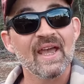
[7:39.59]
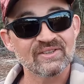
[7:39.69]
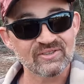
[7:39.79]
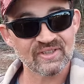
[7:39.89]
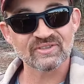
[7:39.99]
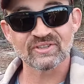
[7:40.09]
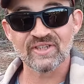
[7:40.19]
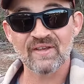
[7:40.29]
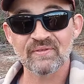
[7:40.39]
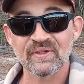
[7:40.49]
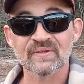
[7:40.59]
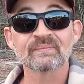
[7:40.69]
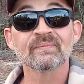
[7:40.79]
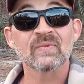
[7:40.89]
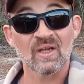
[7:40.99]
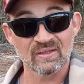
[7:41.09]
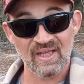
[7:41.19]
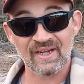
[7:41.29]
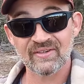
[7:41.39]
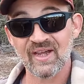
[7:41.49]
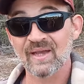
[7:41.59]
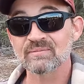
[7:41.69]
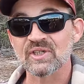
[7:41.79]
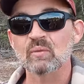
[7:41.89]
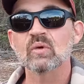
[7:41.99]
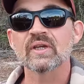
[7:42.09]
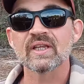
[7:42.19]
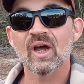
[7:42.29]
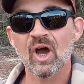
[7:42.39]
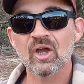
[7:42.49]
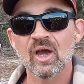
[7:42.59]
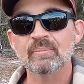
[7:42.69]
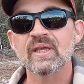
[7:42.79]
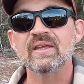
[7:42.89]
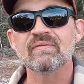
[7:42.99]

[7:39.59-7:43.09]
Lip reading: And since it's heavier, a lot of times it will get hung up